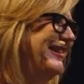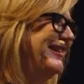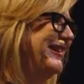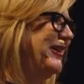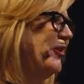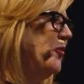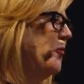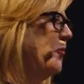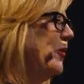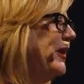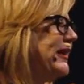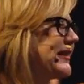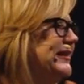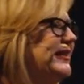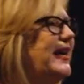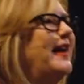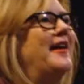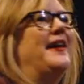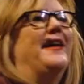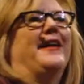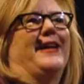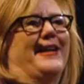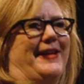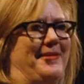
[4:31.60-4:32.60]
what
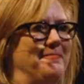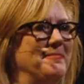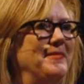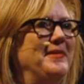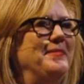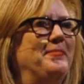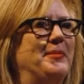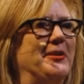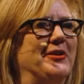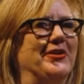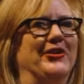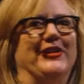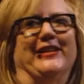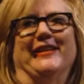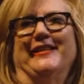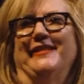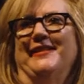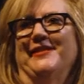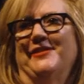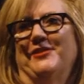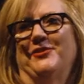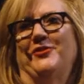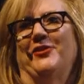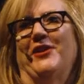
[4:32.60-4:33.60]
time period
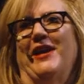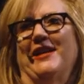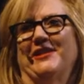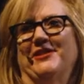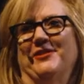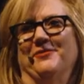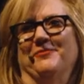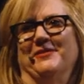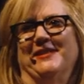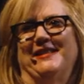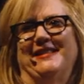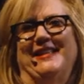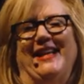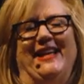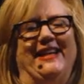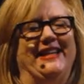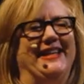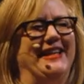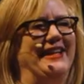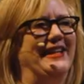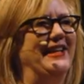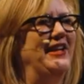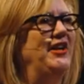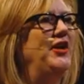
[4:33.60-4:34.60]
this attraction was set
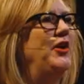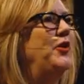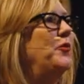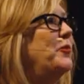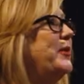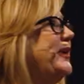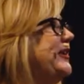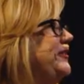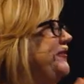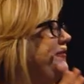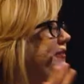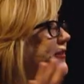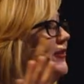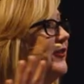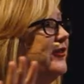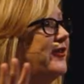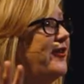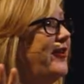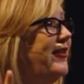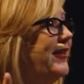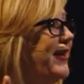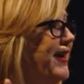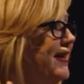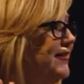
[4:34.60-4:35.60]
in. We had to figure it
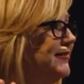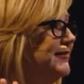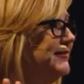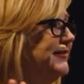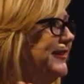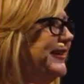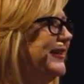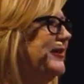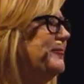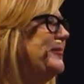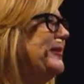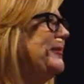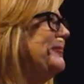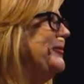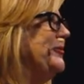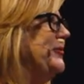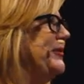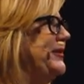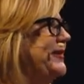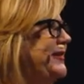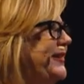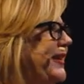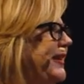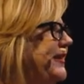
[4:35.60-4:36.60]
all out. It had to be
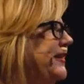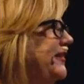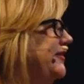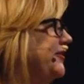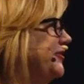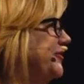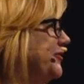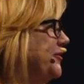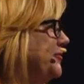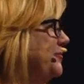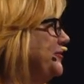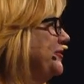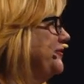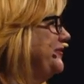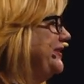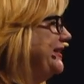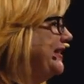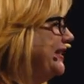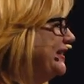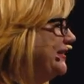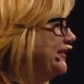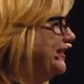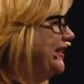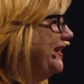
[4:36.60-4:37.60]
between the second and third movie,
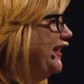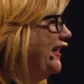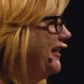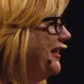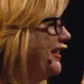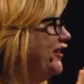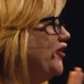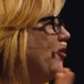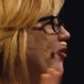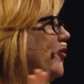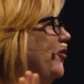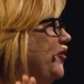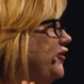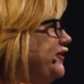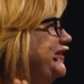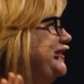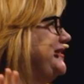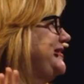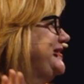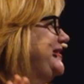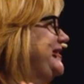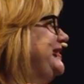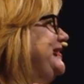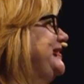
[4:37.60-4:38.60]
and had like all
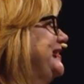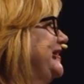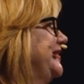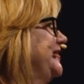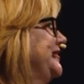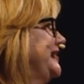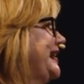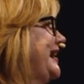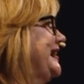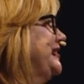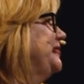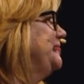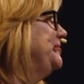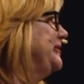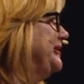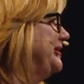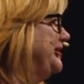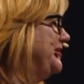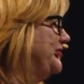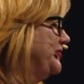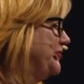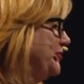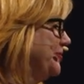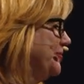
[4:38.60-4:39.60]
these details had to
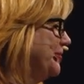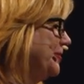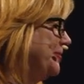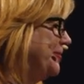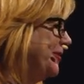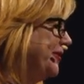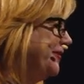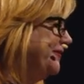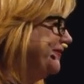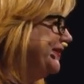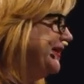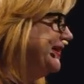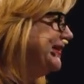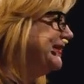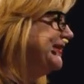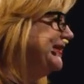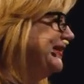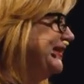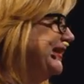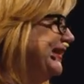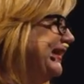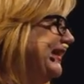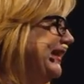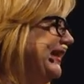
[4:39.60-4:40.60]
be super perfect.
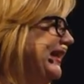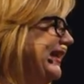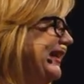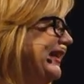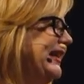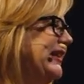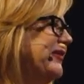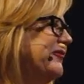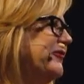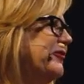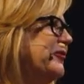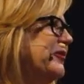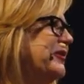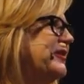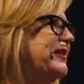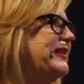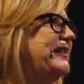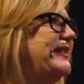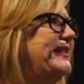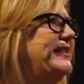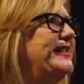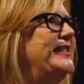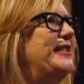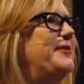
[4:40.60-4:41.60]
And of course,
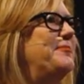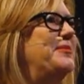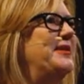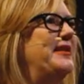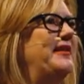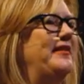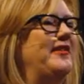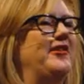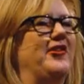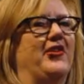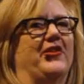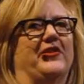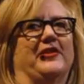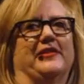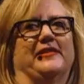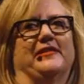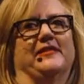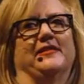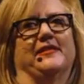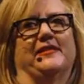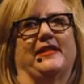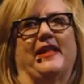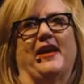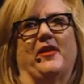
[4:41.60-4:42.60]
Disney being the
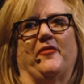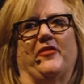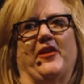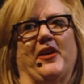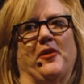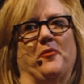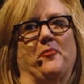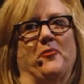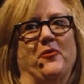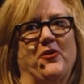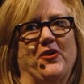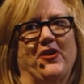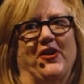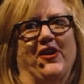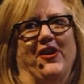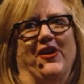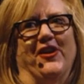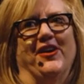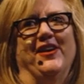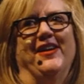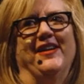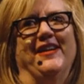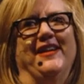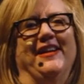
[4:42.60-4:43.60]
artisans that they
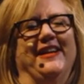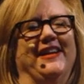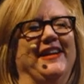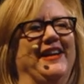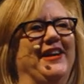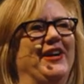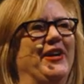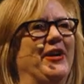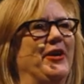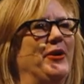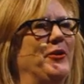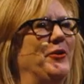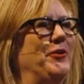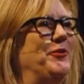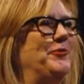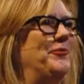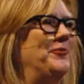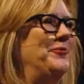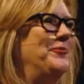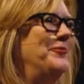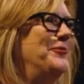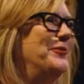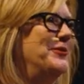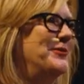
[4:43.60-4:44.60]
were,
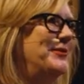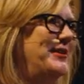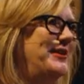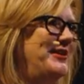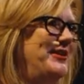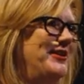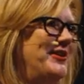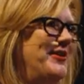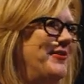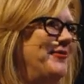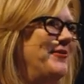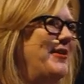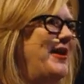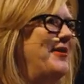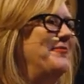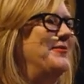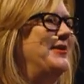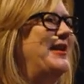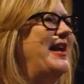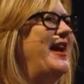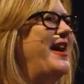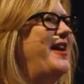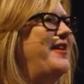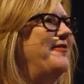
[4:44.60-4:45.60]
were, you know, I
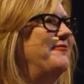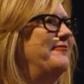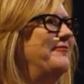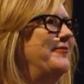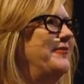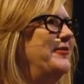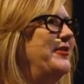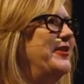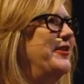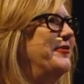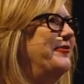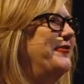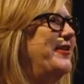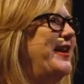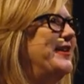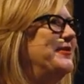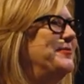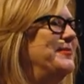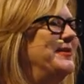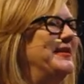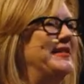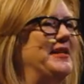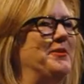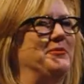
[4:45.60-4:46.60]
would have, you know,
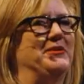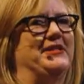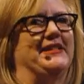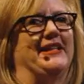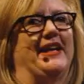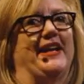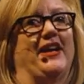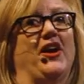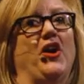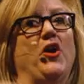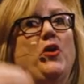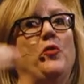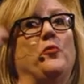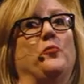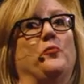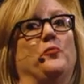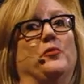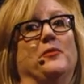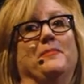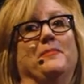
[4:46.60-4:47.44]
craftsmen that would say, oh, we're